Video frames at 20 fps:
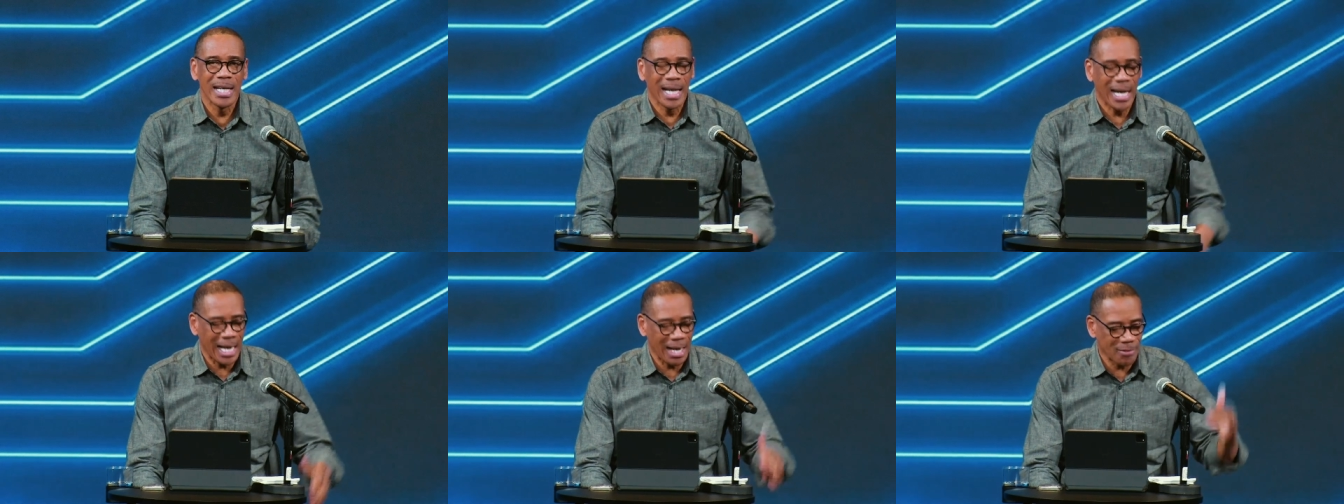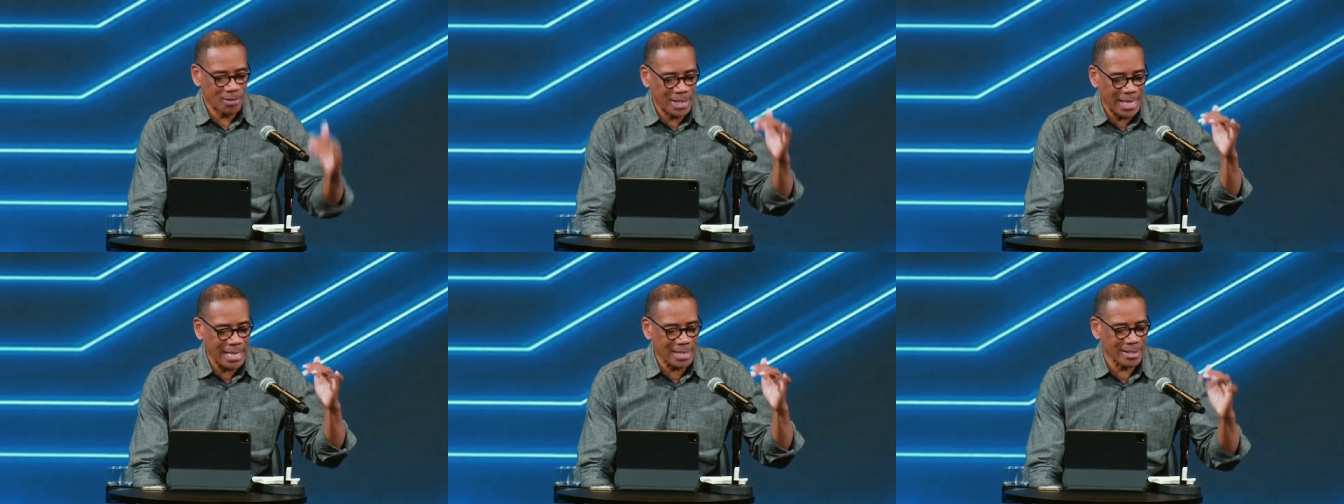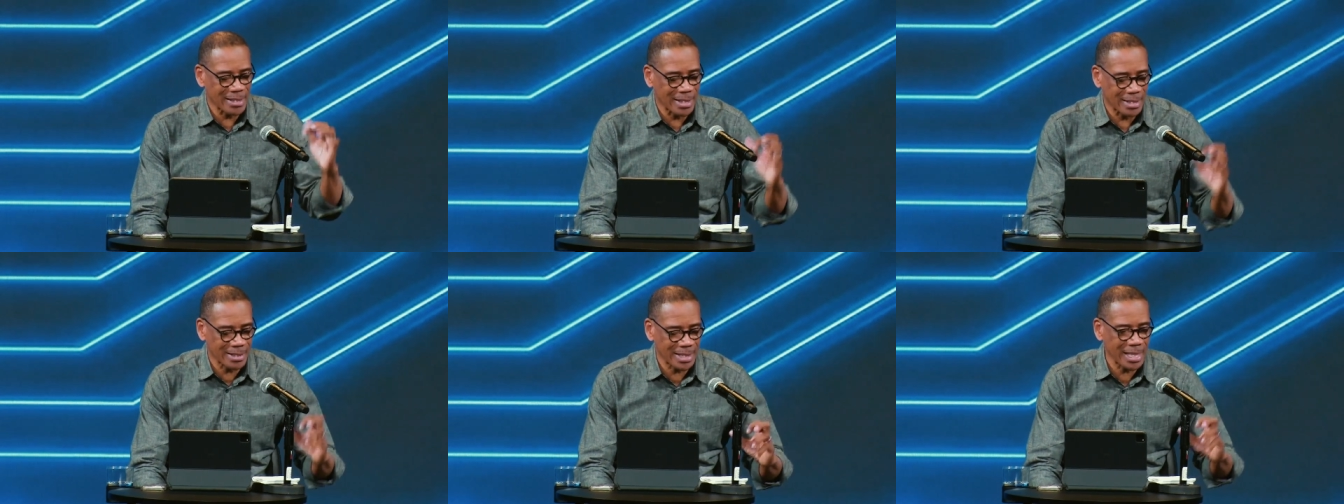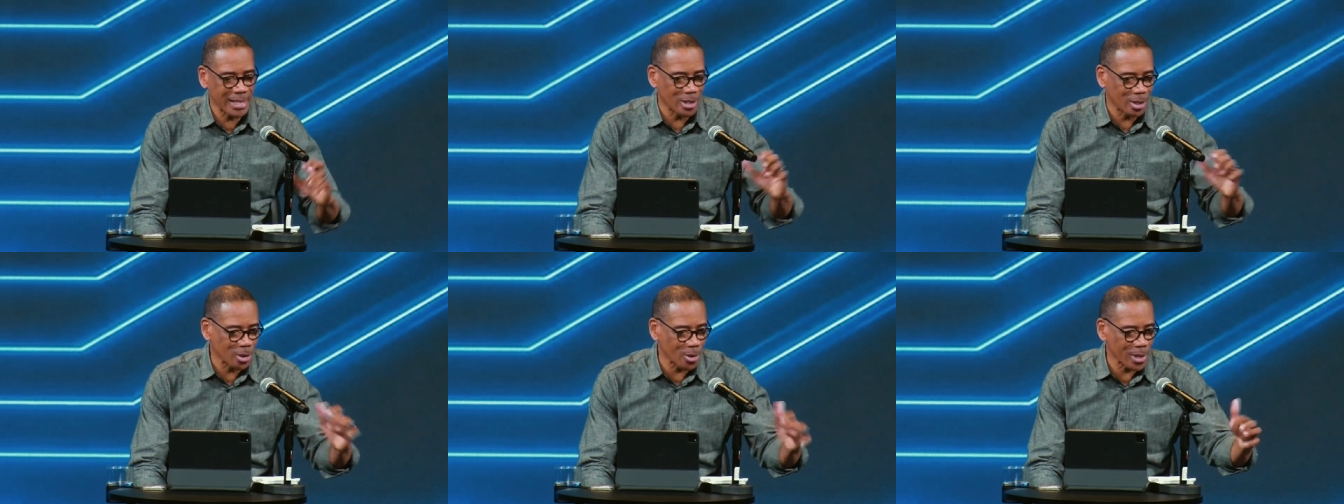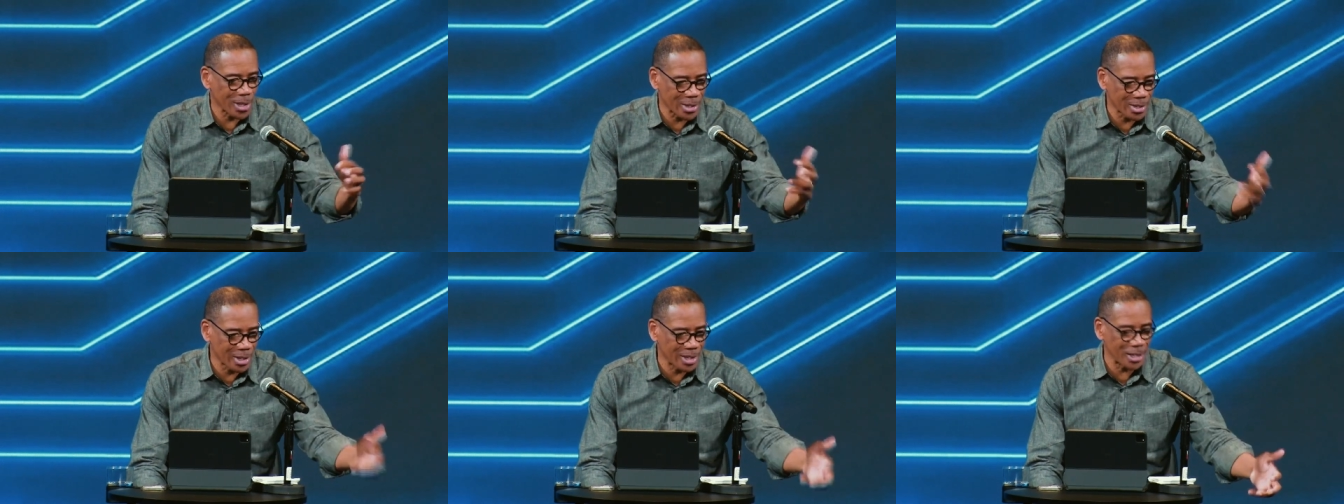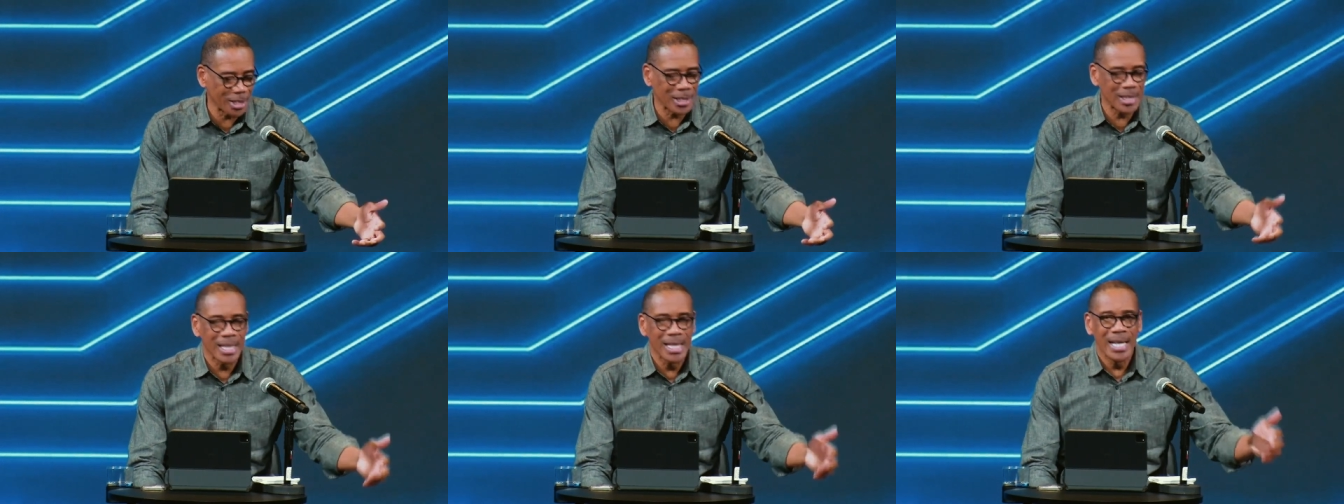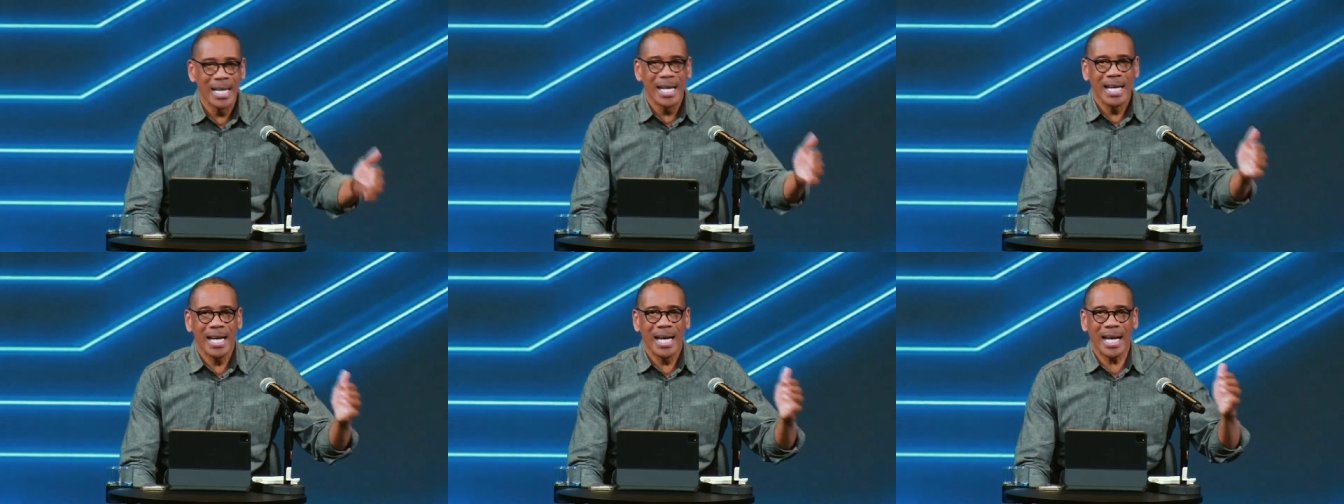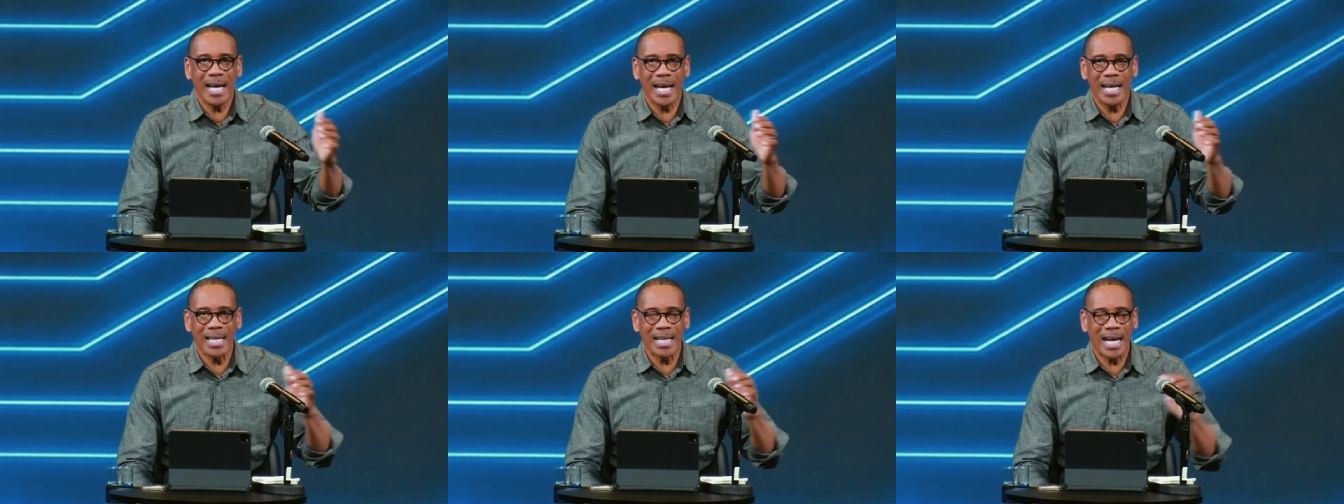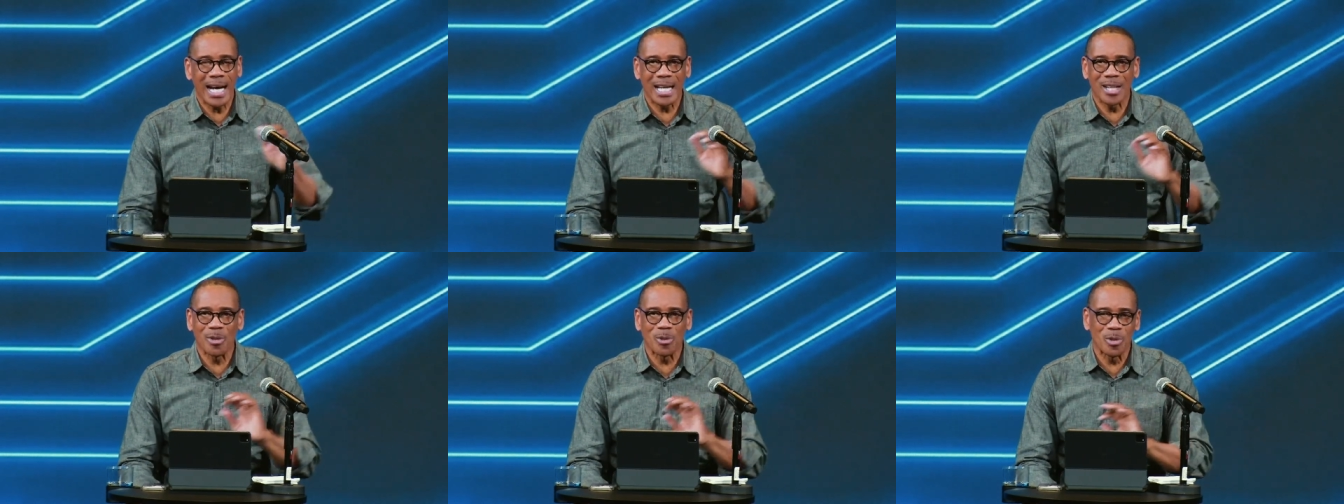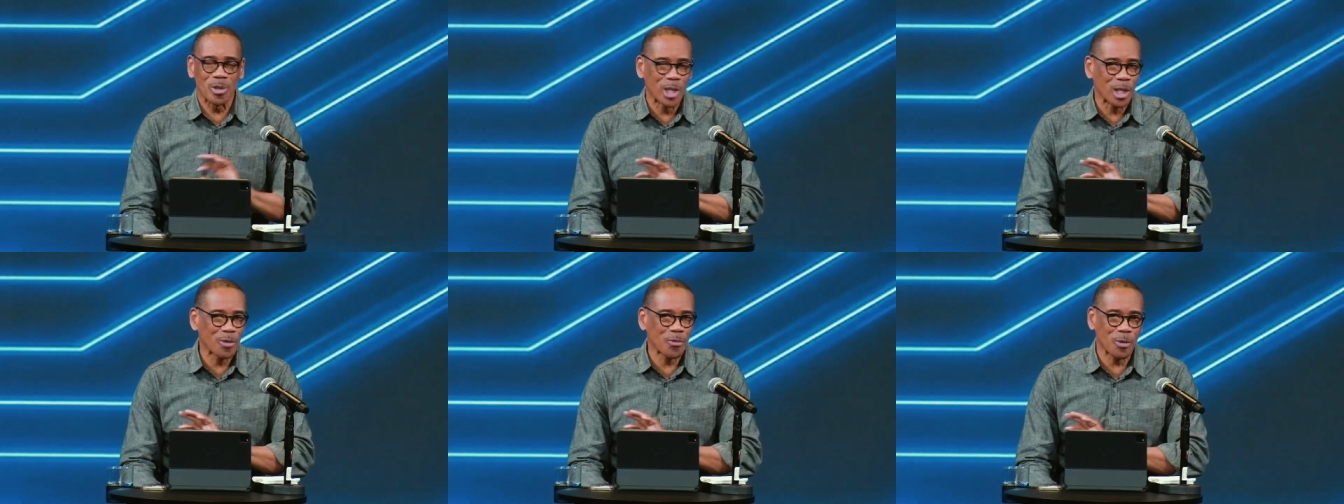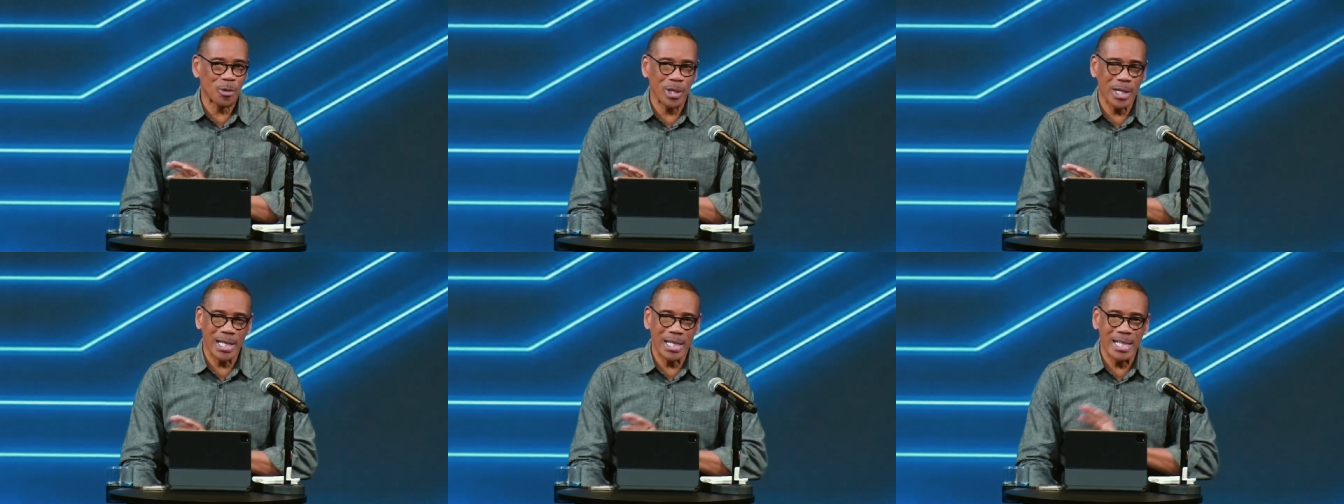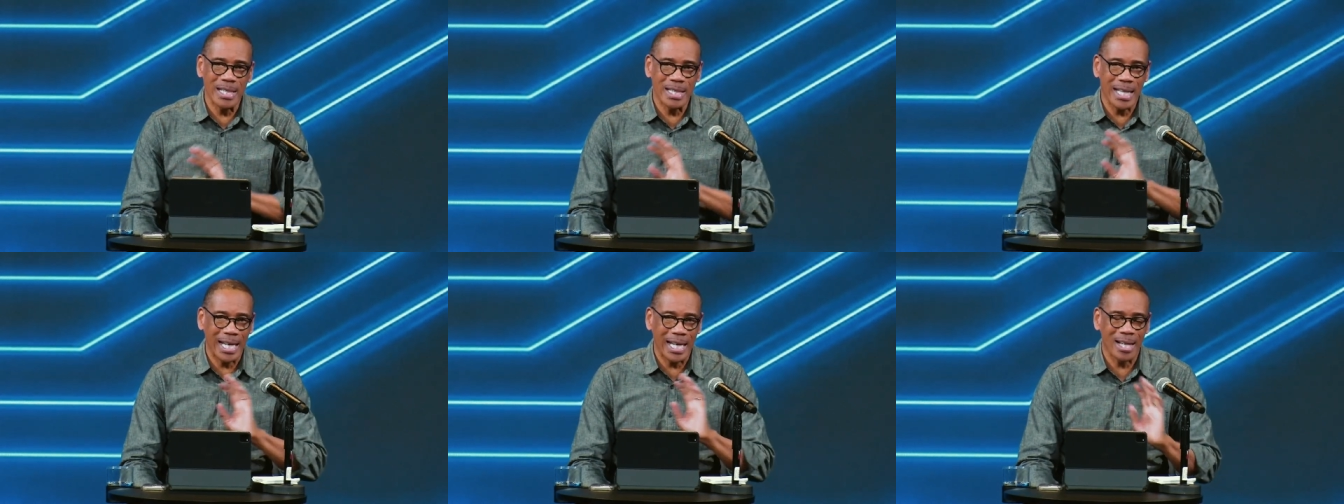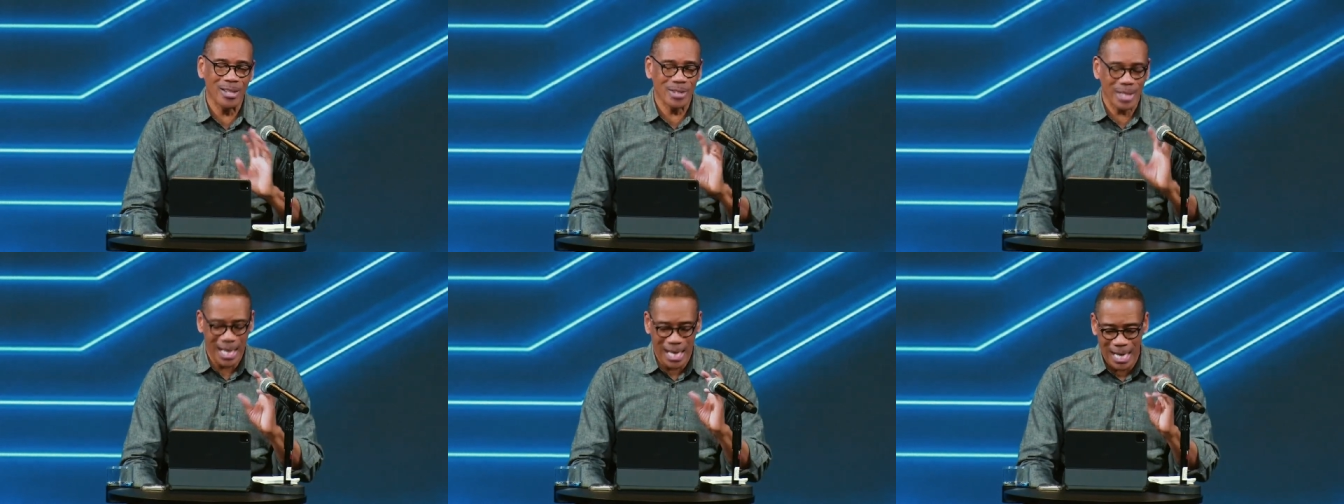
I have tasted to see the Lord is good, and I don't look for anything else.